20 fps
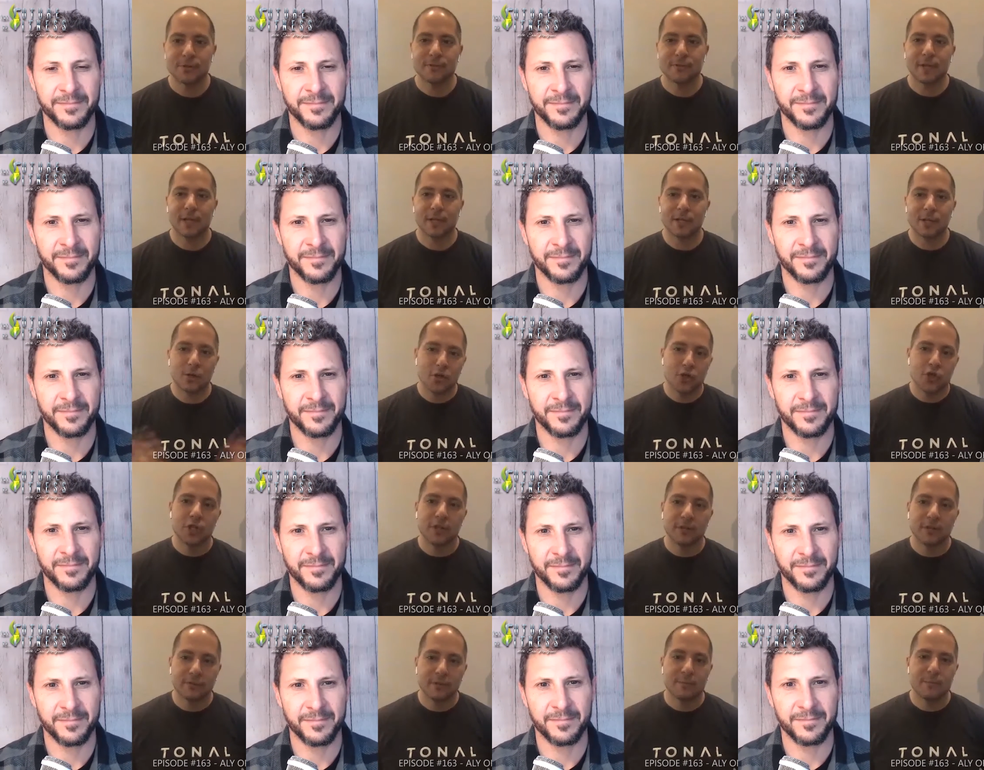Speaker 1: people's like
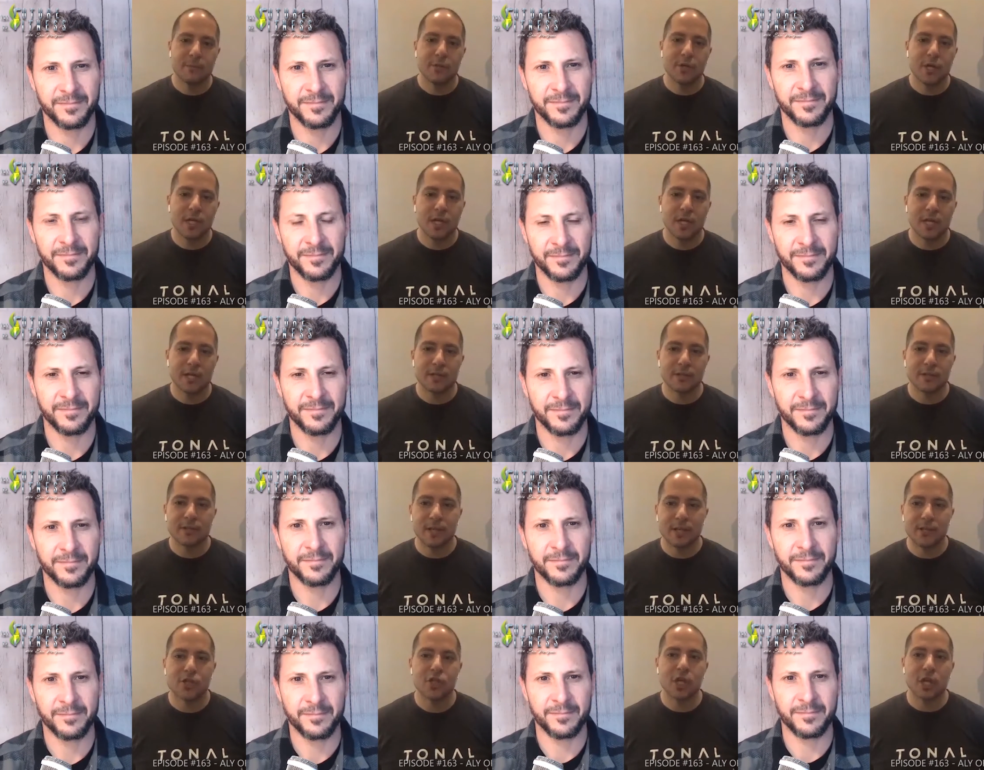notion of community
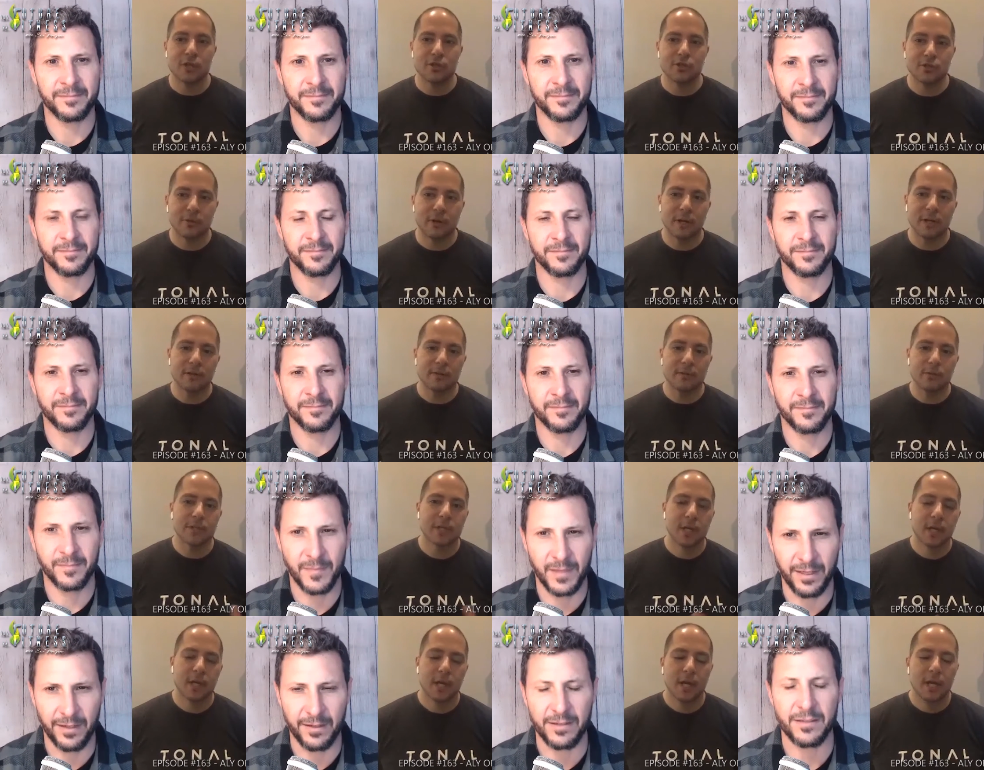has has changed, right?
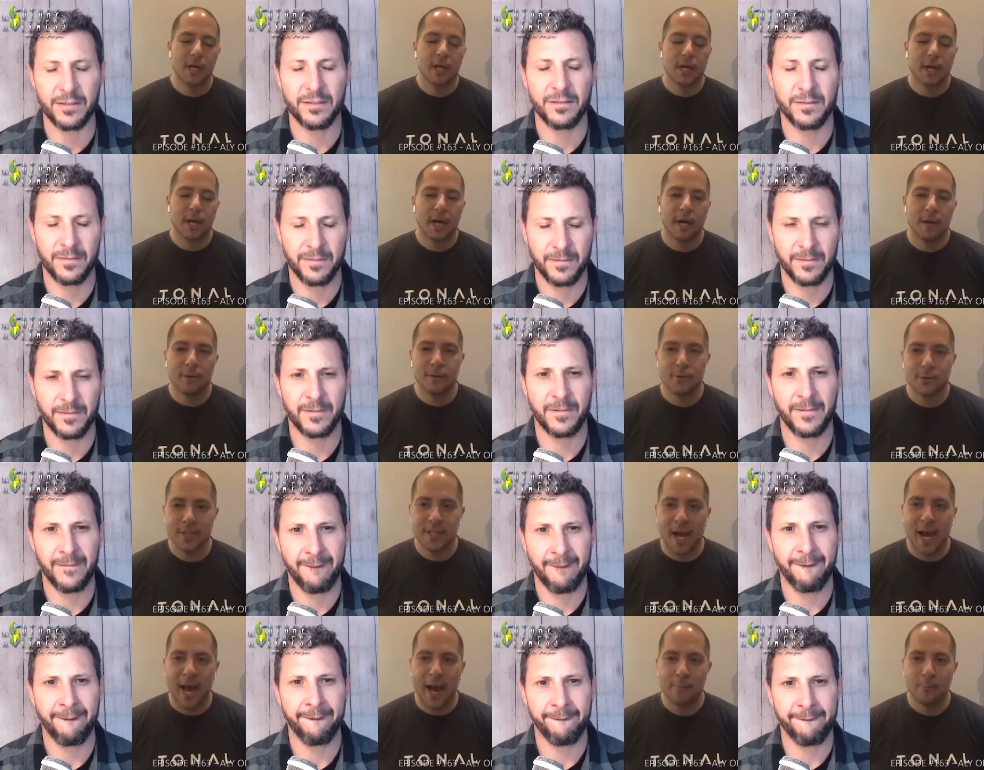There's uh, there
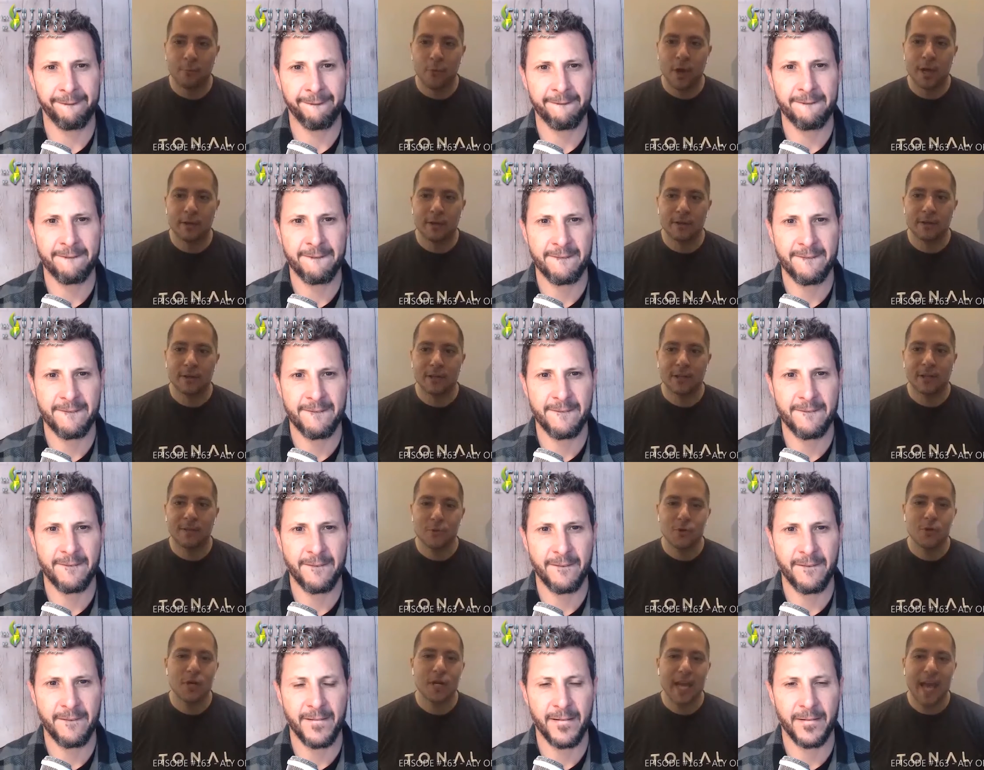was a time when
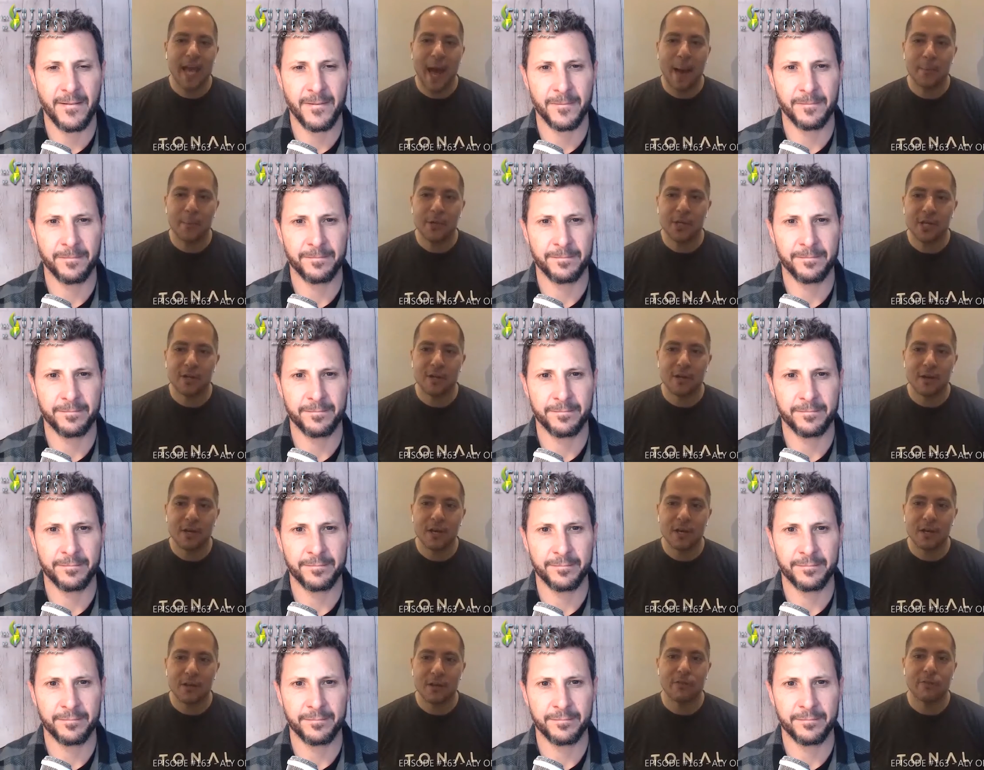community happened in
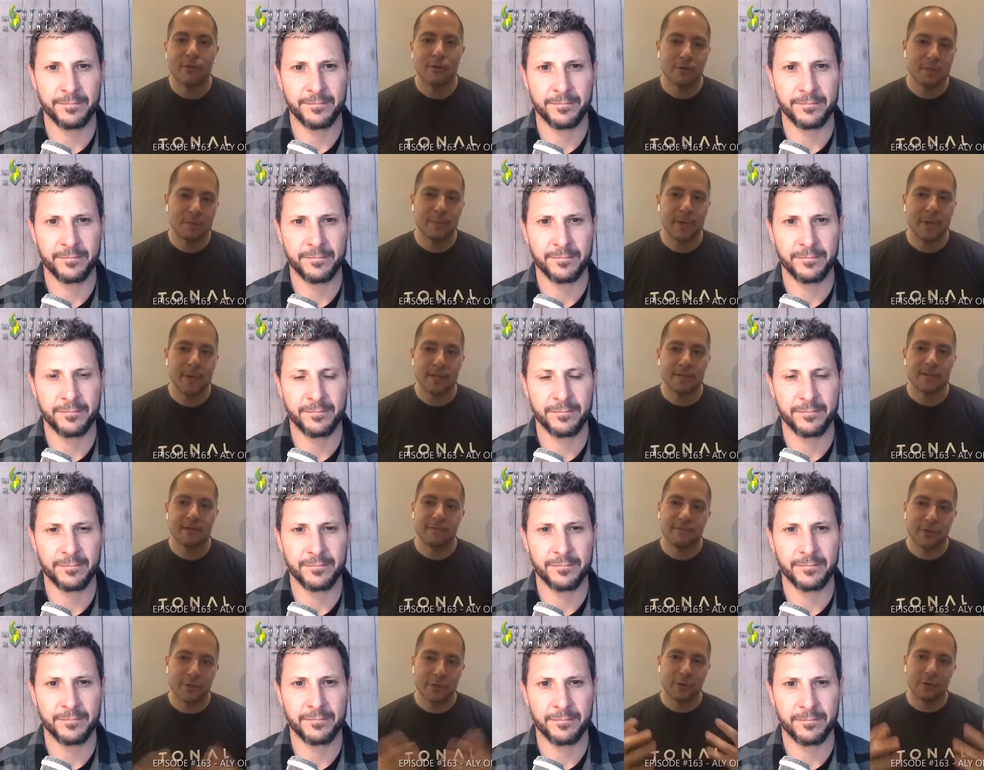a in a third
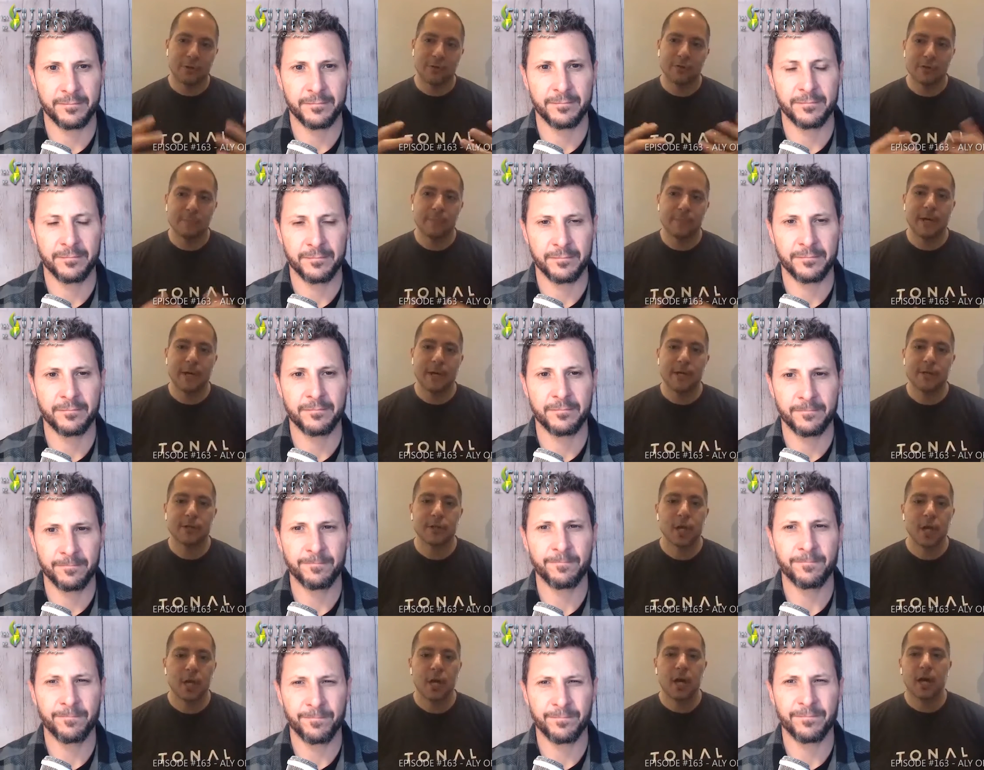space, in a physical third
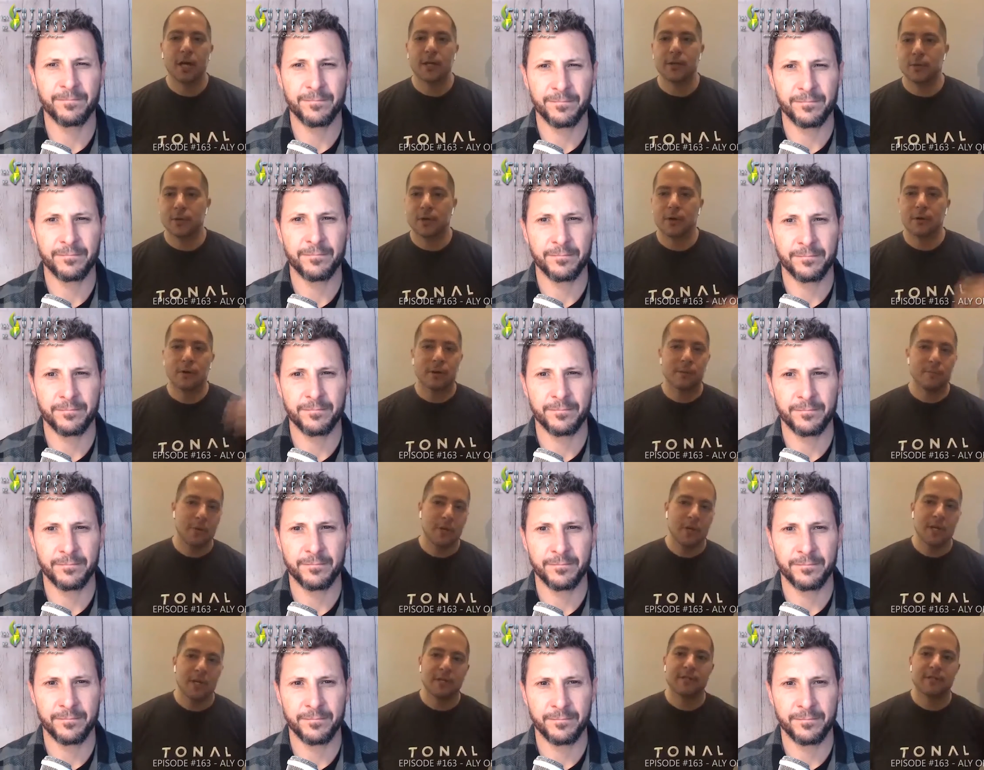space. You would go to a